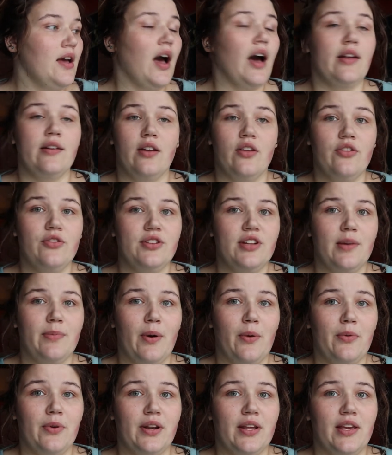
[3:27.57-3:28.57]
Another tip
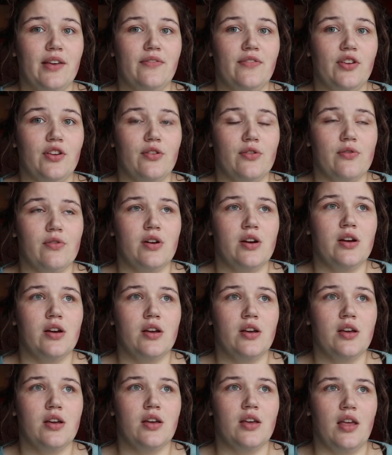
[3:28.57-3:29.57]
I want to give you,
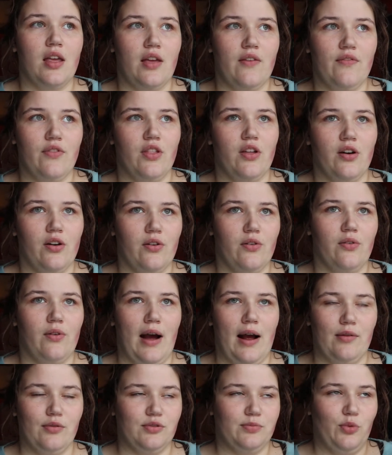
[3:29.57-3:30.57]
even though
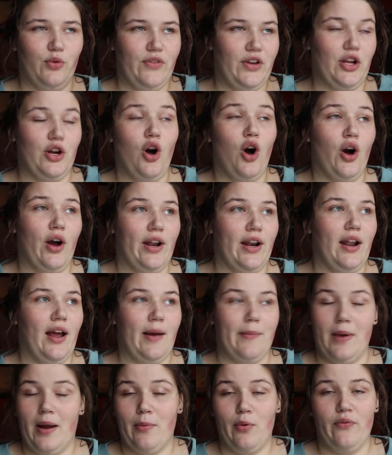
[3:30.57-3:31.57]
I was moving on,
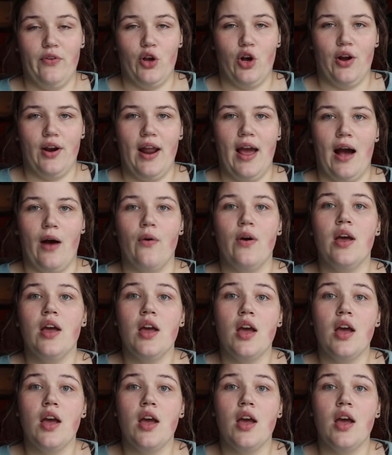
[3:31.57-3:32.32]
I'm not moving on now.